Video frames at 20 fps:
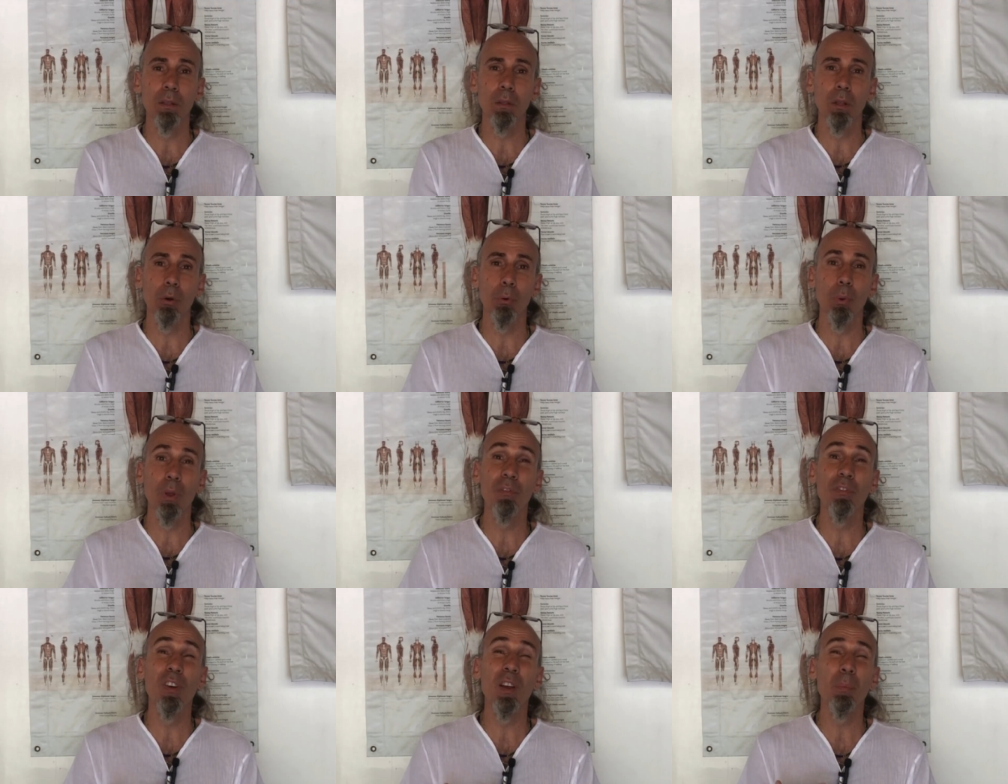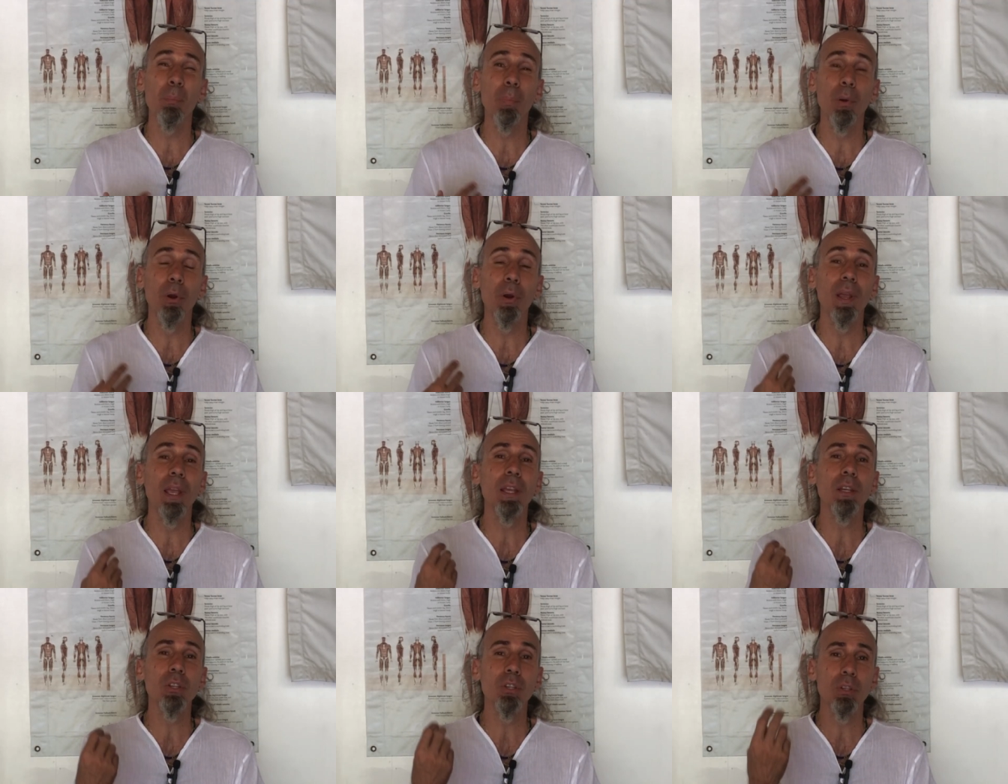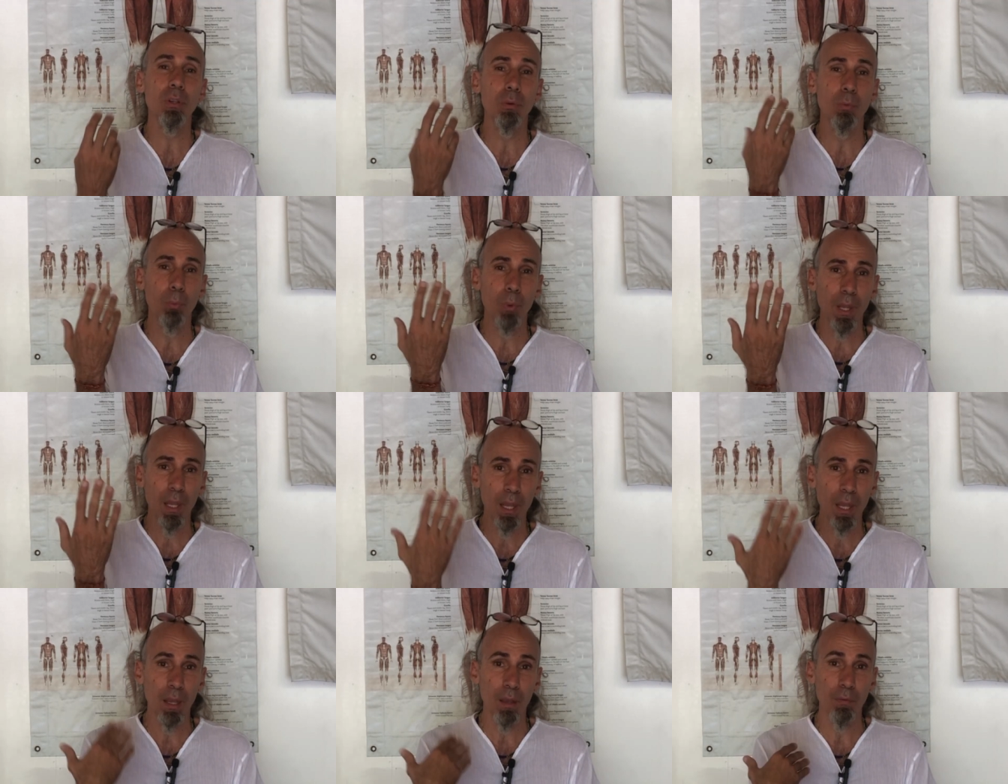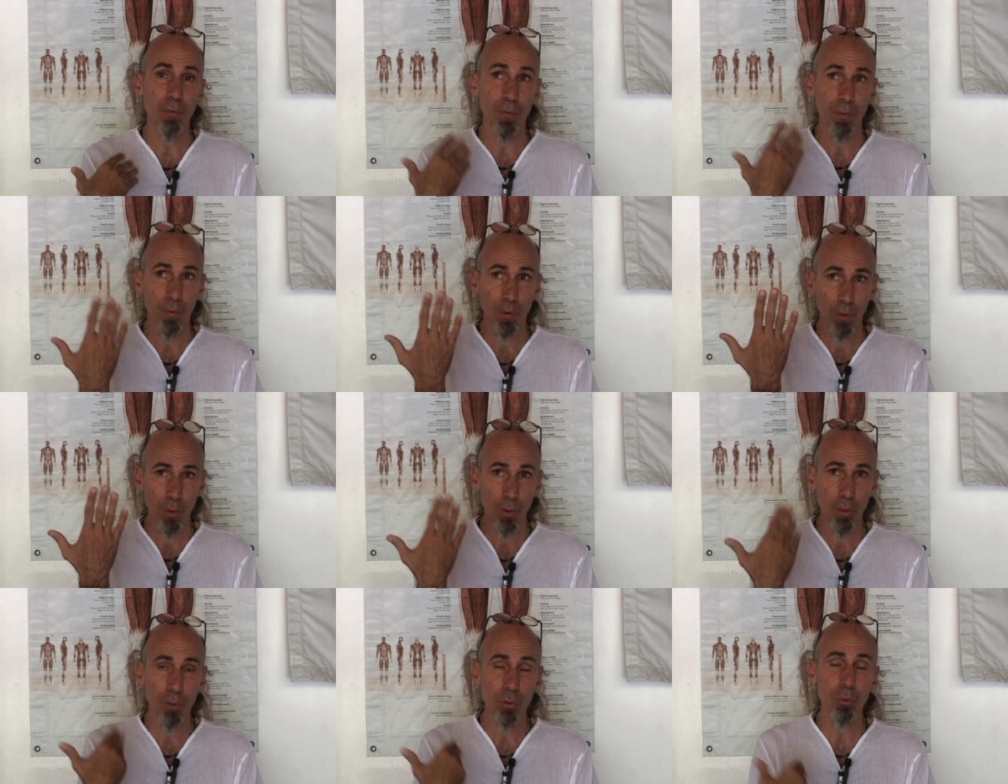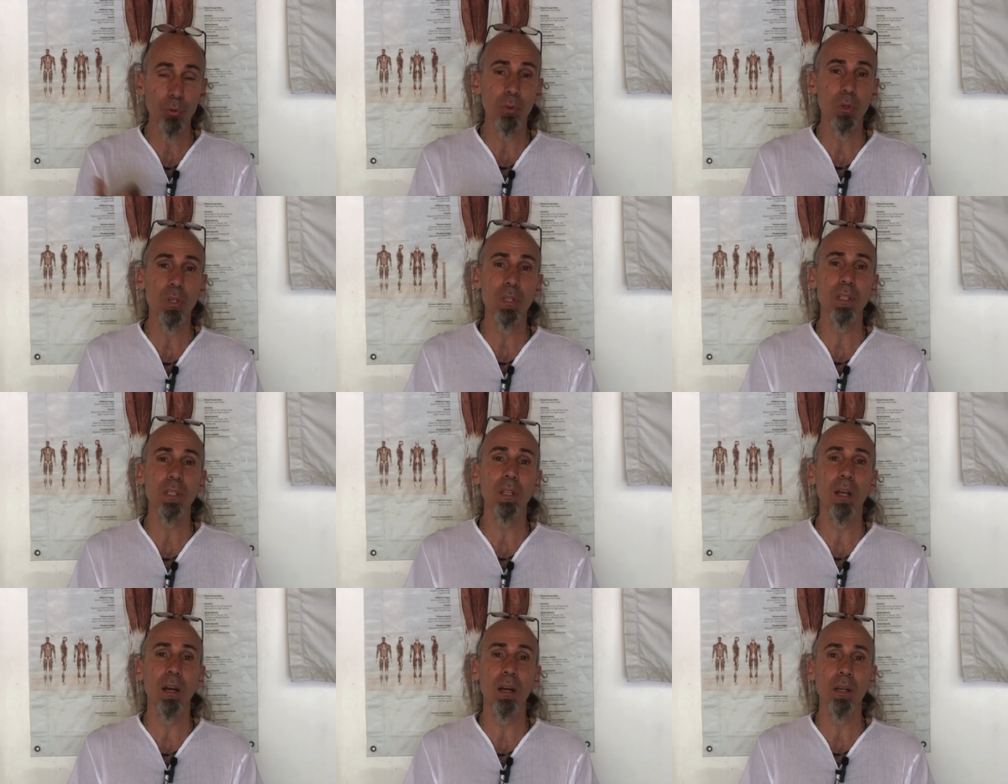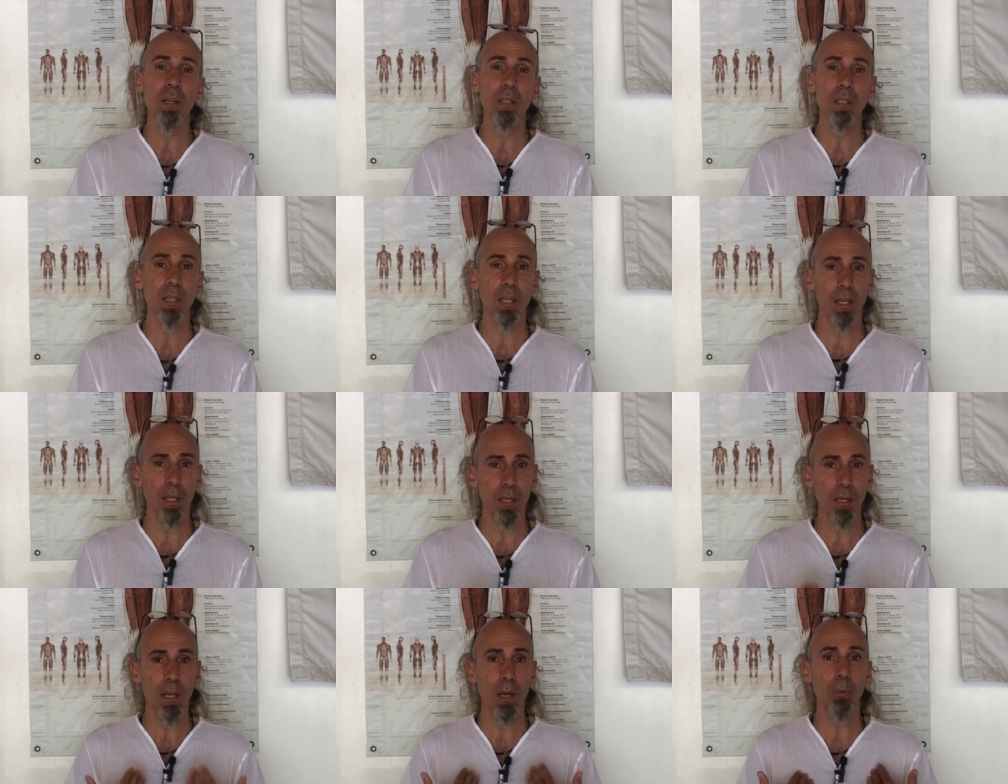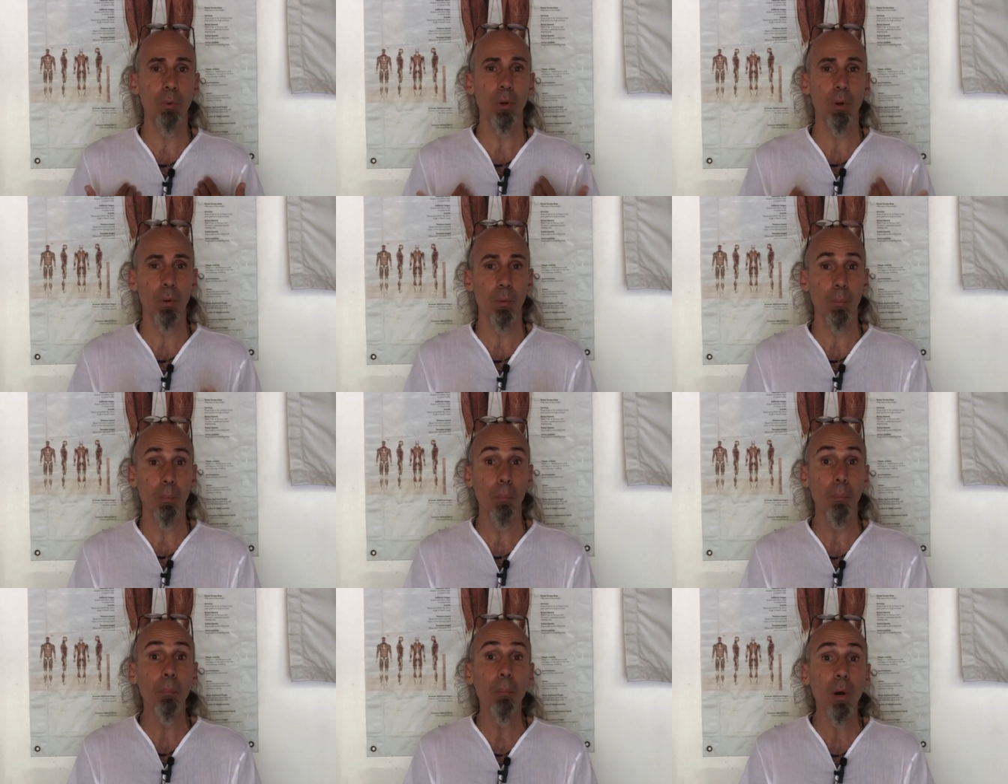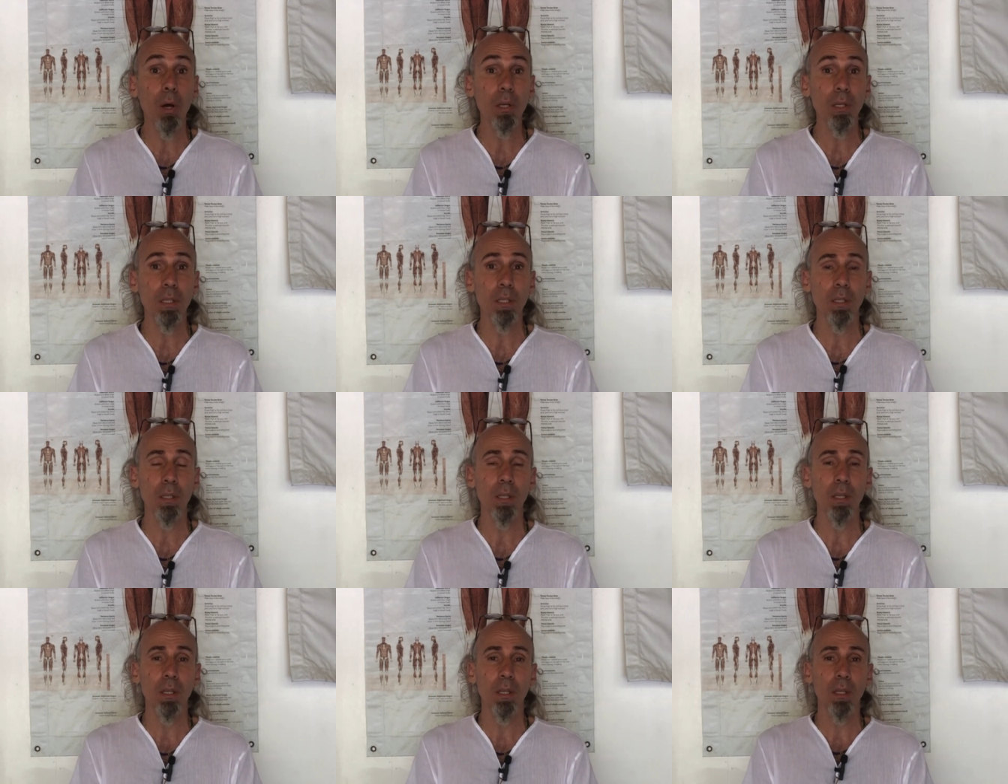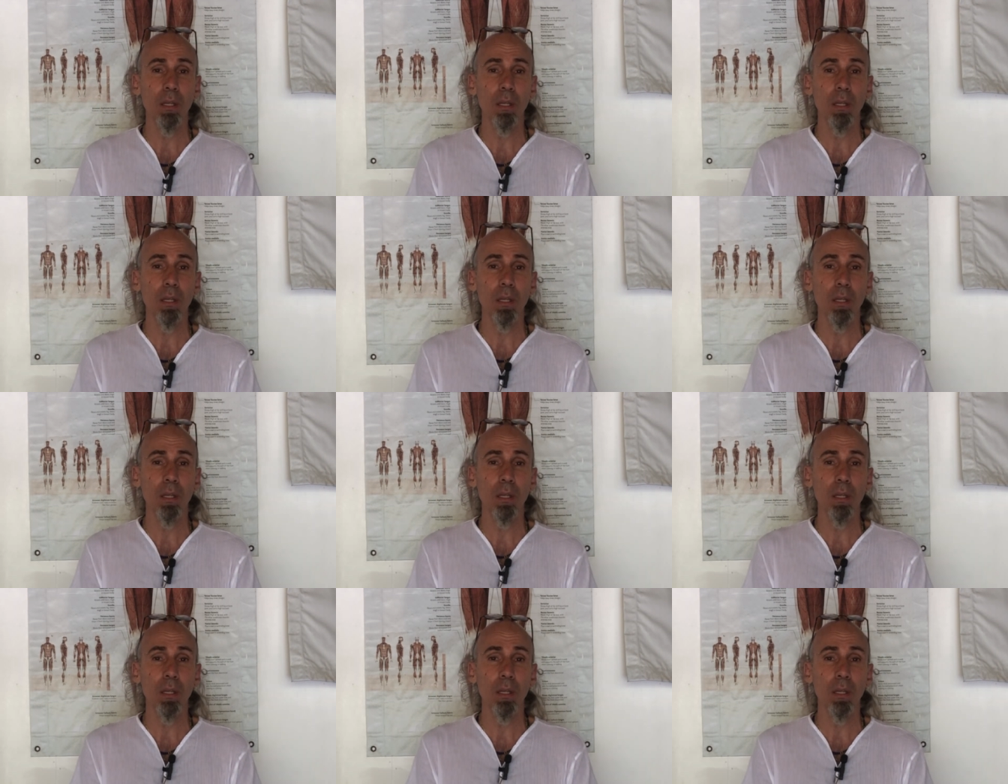and the reverberation we have through the stars in our body.